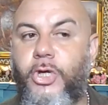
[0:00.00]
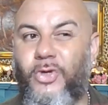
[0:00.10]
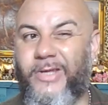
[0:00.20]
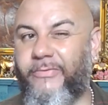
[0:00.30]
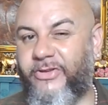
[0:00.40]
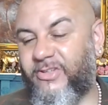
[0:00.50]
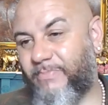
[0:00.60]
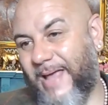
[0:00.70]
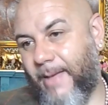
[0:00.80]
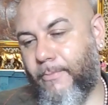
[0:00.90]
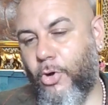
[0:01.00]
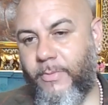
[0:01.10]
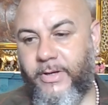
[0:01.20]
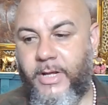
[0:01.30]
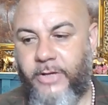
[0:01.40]
use every spare
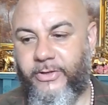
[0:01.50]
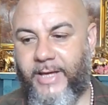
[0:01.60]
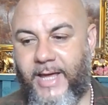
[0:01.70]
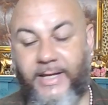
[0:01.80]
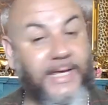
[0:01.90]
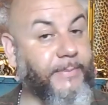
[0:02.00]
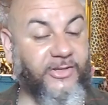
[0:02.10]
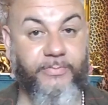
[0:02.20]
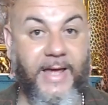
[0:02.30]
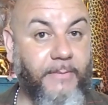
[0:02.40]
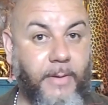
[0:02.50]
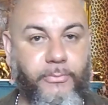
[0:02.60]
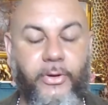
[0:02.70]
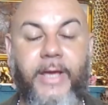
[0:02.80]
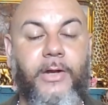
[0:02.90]
moment to kind of keep expanding my
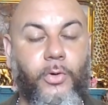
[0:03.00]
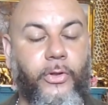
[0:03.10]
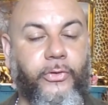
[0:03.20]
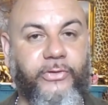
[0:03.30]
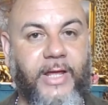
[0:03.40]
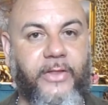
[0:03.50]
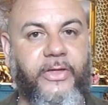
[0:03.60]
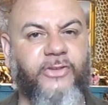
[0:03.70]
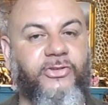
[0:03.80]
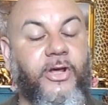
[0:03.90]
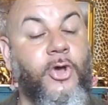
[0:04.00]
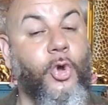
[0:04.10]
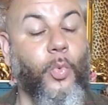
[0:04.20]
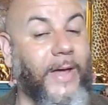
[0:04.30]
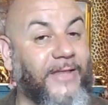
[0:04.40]
brain, all those kind of things, so that
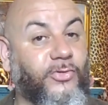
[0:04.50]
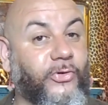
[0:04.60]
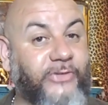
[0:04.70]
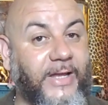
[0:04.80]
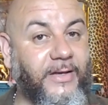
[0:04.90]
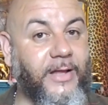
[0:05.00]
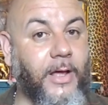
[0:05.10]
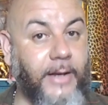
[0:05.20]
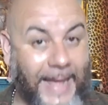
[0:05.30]
when it's all said and done,